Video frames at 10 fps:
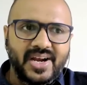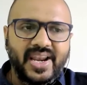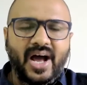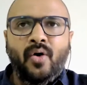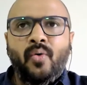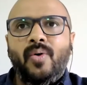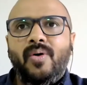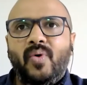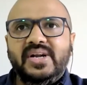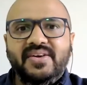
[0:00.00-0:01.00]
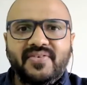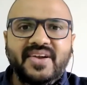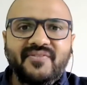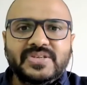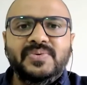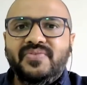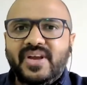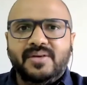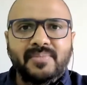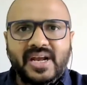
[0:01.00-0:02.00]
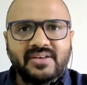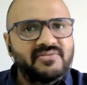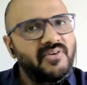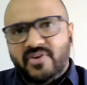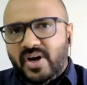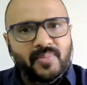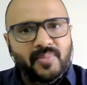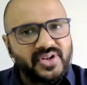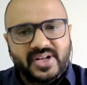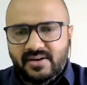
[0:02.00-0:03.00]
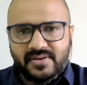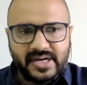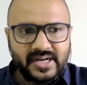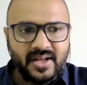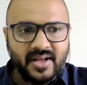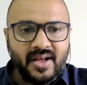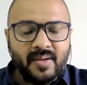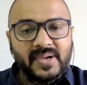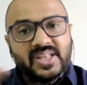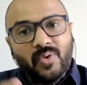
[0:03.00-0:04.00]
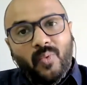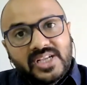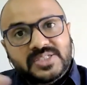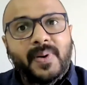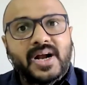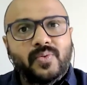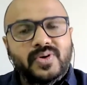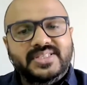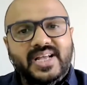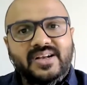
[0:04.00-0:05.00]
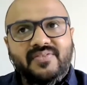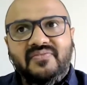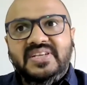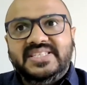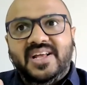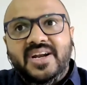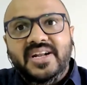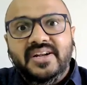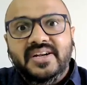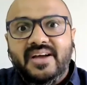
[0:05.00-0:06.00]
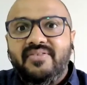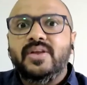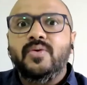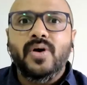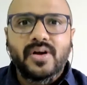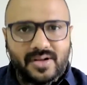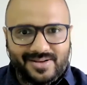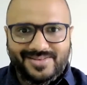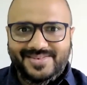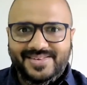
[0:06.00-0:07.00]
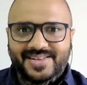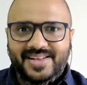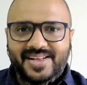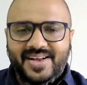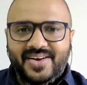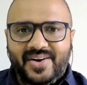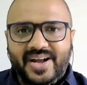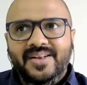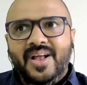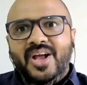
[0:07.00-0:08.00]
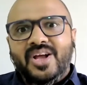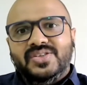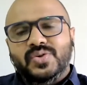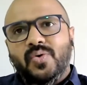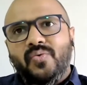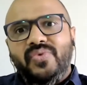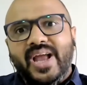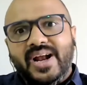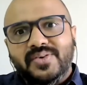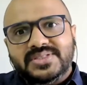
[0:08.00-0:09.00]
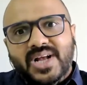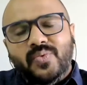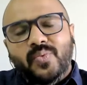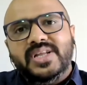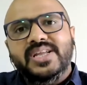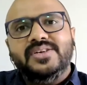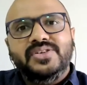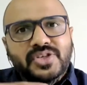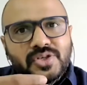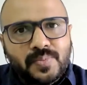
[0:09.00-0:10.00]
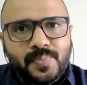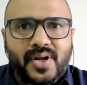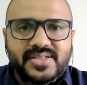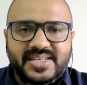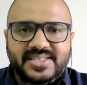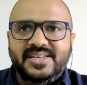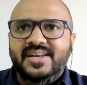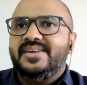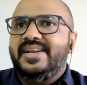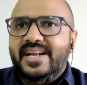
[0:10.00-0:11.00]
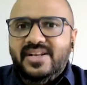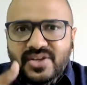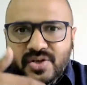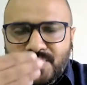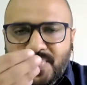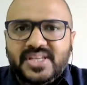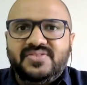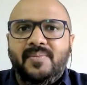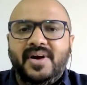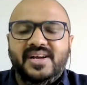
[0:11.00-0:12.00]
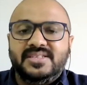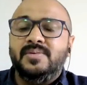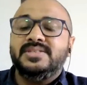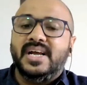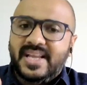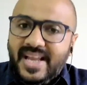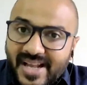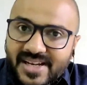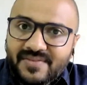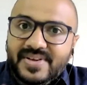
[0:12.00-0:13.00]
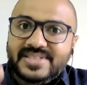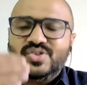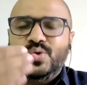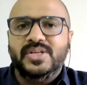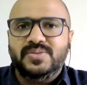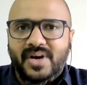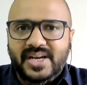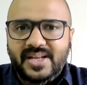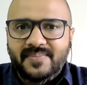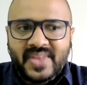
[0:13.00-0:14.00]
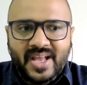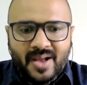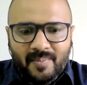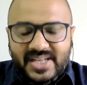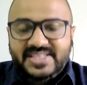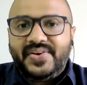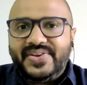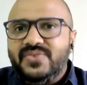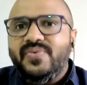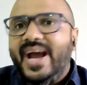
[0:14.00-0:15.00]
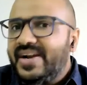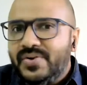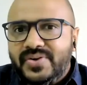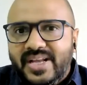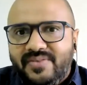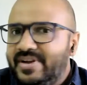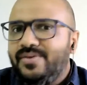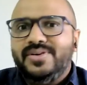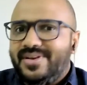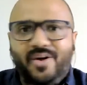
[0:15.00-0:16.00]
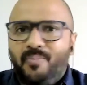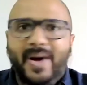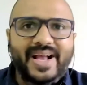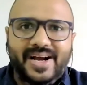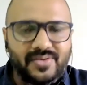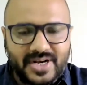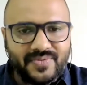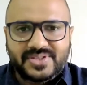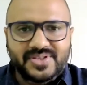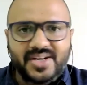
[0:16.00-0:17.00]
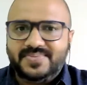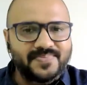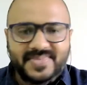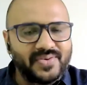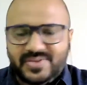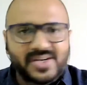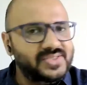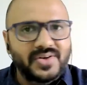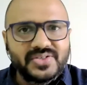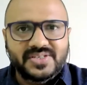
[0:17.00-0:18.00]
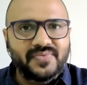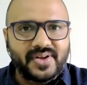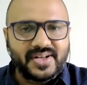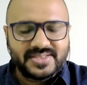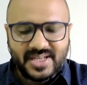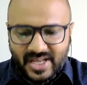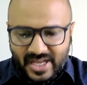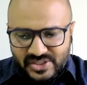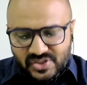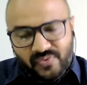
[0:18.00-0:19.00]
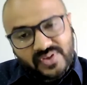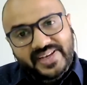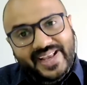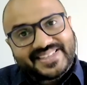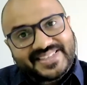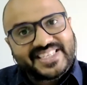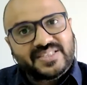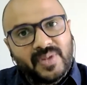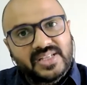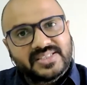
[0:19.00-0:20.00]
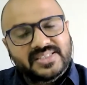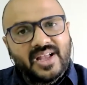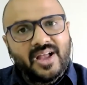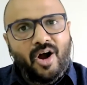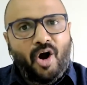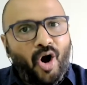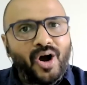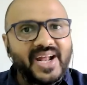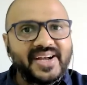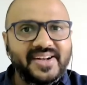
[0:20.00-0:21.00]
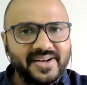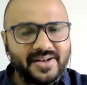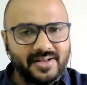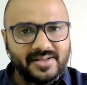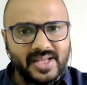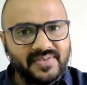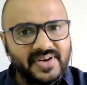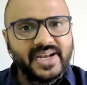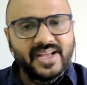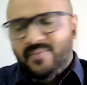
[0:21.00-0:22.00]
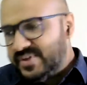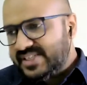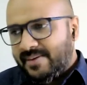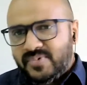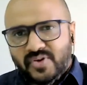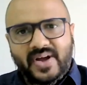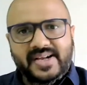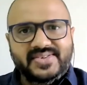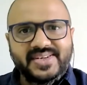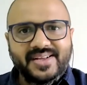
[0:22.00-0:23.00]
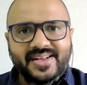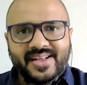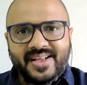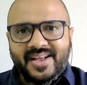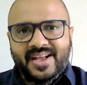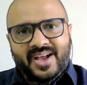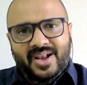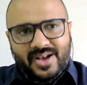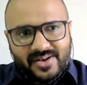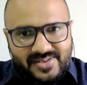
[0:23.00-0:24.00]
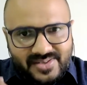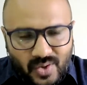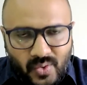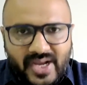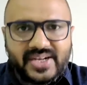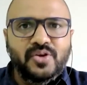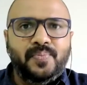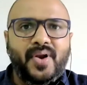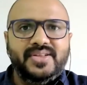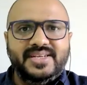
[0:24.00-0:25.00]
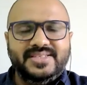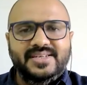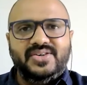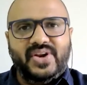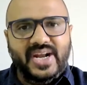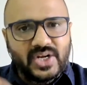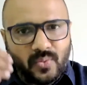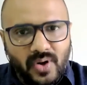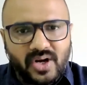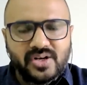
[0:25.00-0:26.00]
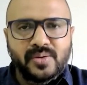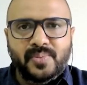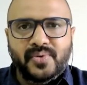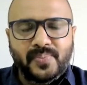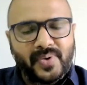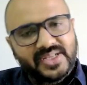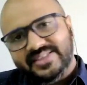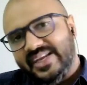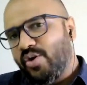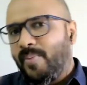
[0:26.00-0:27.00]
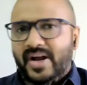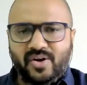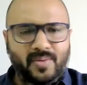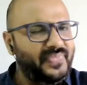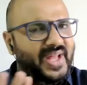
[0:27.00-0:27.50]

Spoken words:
Now, whatever investment we had made, we were not able to recover it. But the worst part was that we suddenly didn't have any work, right? So we had to start working on new projects, take new projects from our customers, again invest so much money. But it's a risk we had to take. We couldn't now back out. It was not a solution for us. So for the next 6 months, all I did every day was come to factory, look at new projects, try to work on new projects, and go back home.